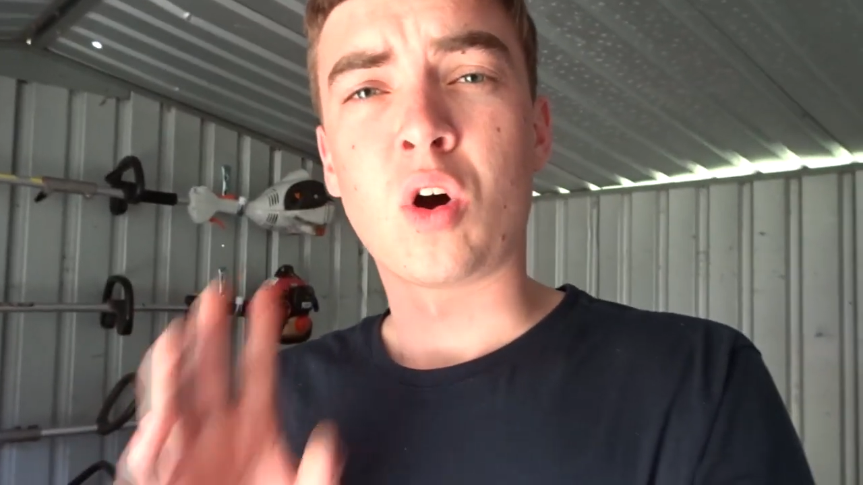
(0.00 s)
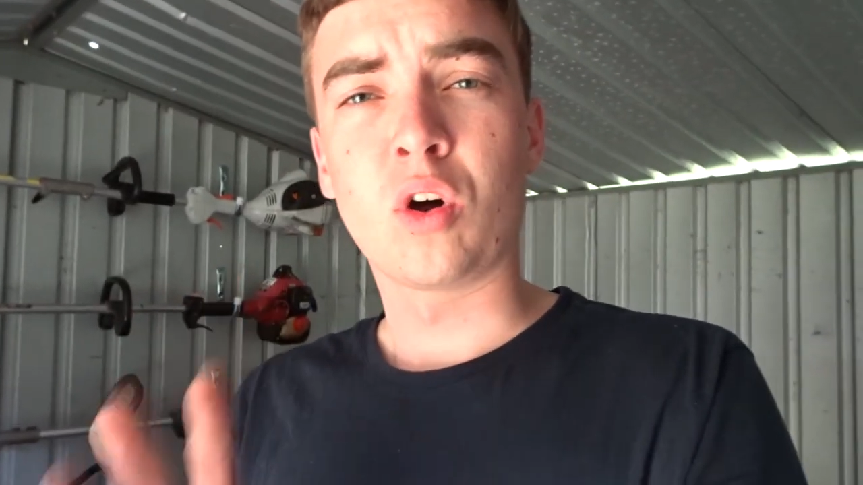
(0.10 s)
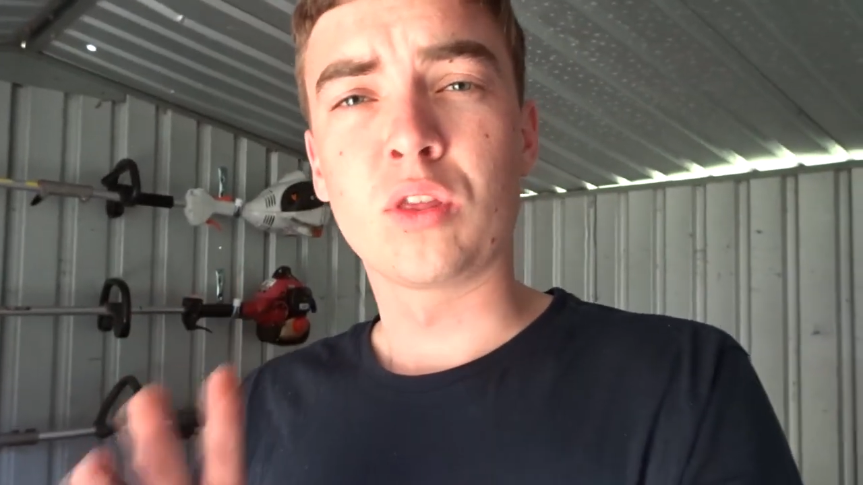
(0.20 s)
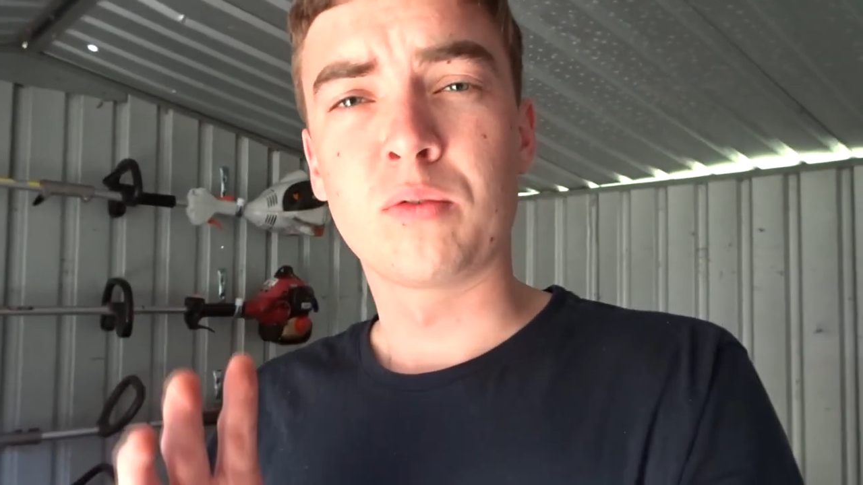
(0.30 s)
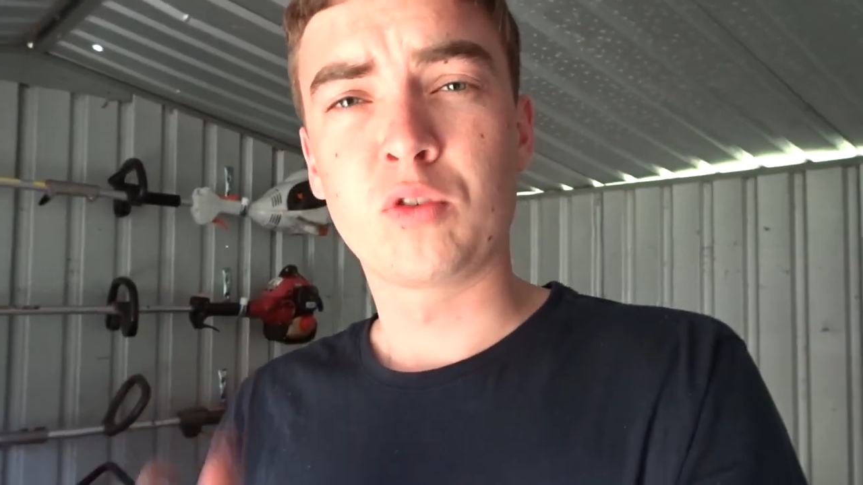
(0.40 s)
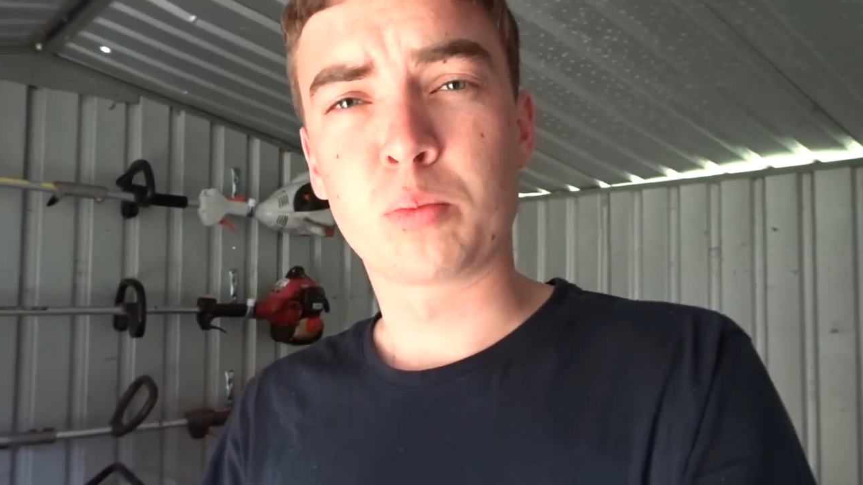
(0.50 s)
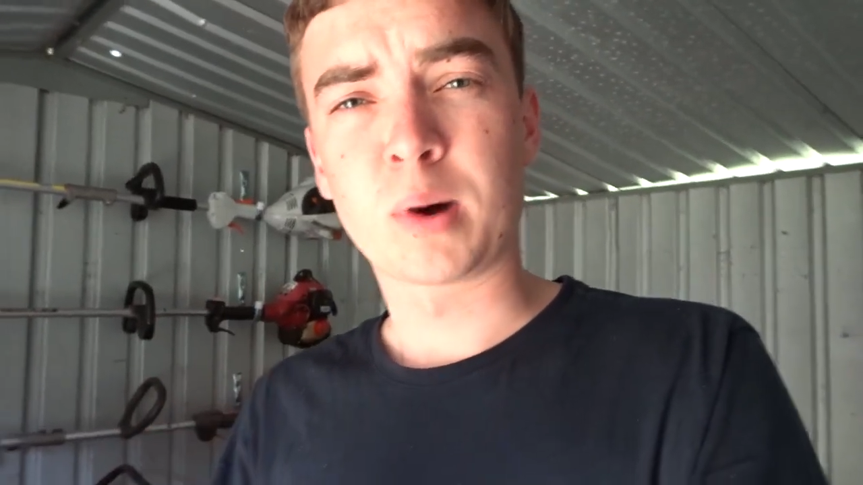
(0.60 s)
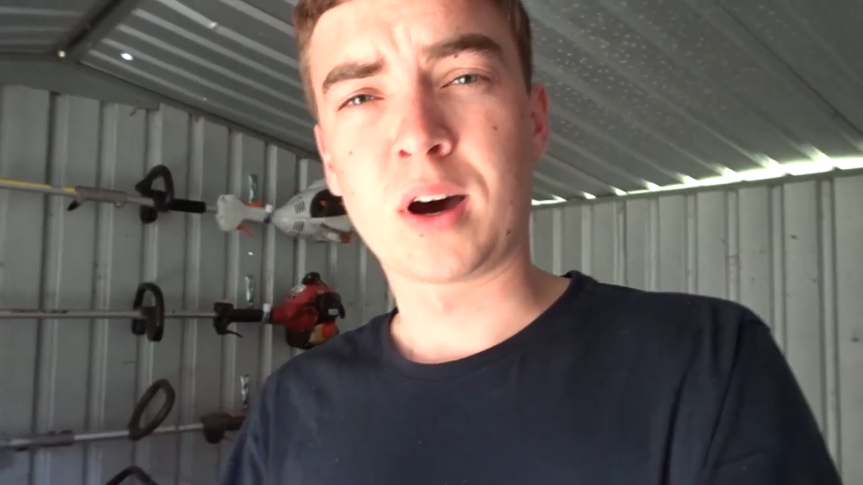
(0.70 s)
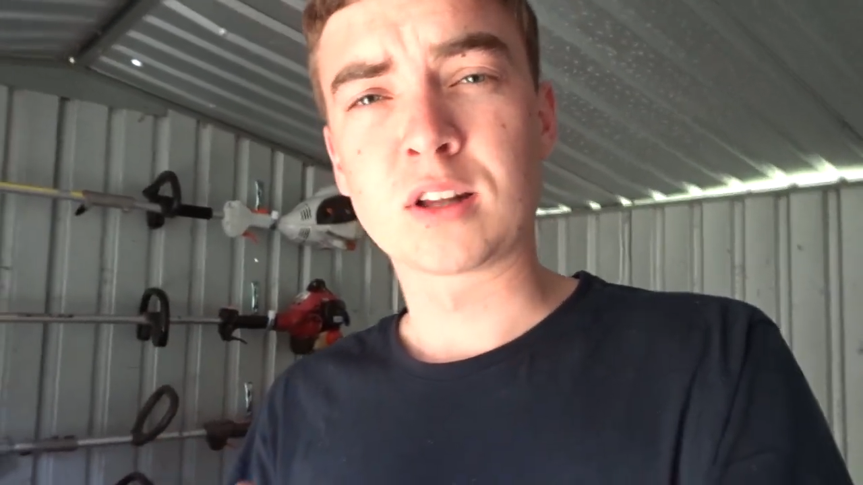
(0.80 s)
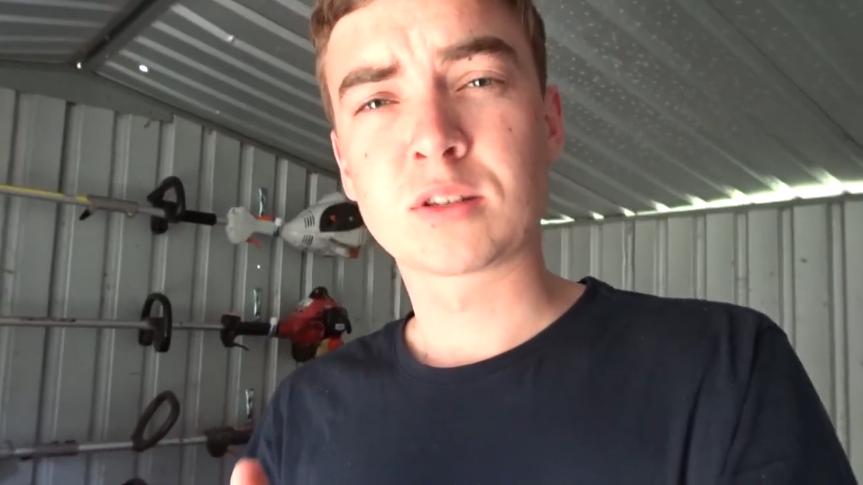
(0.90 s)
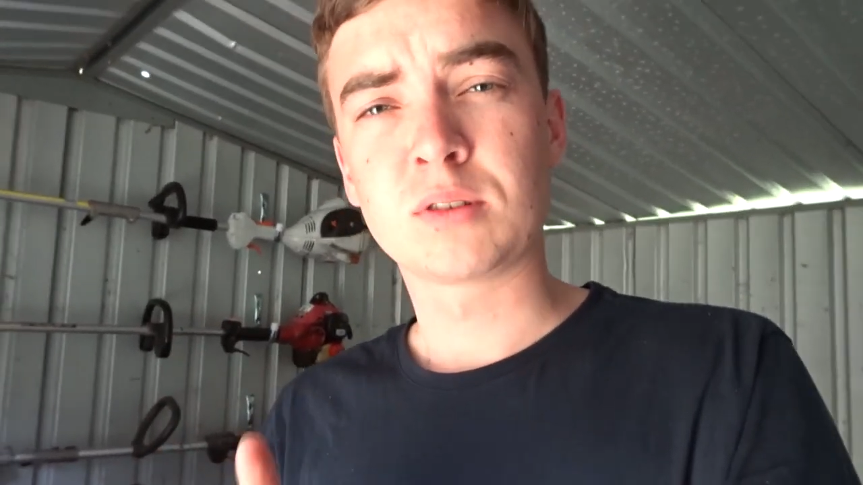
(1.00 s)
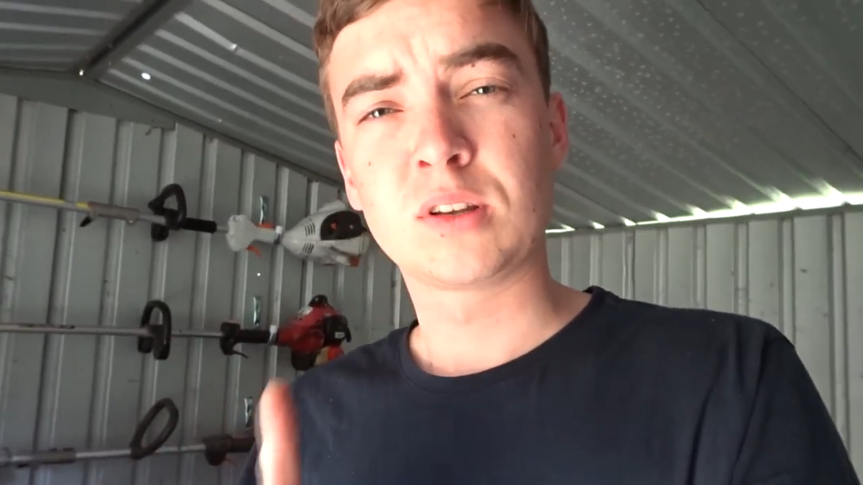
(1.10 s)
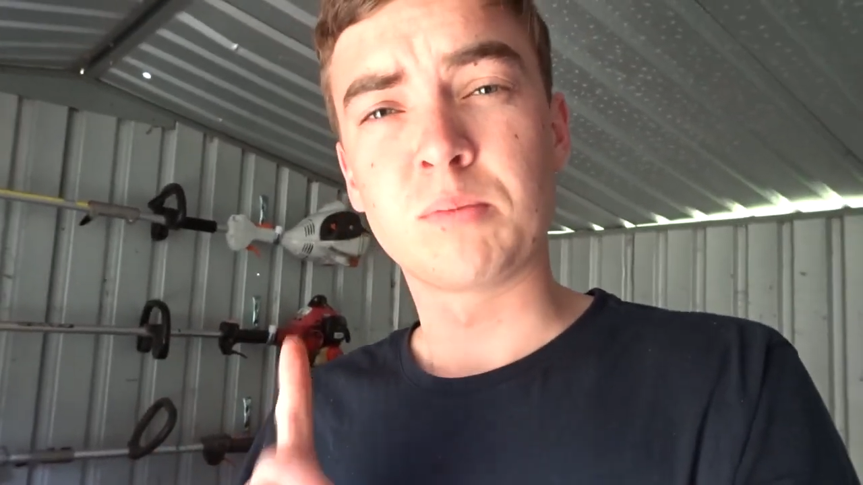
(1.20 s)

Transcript: on the footpaths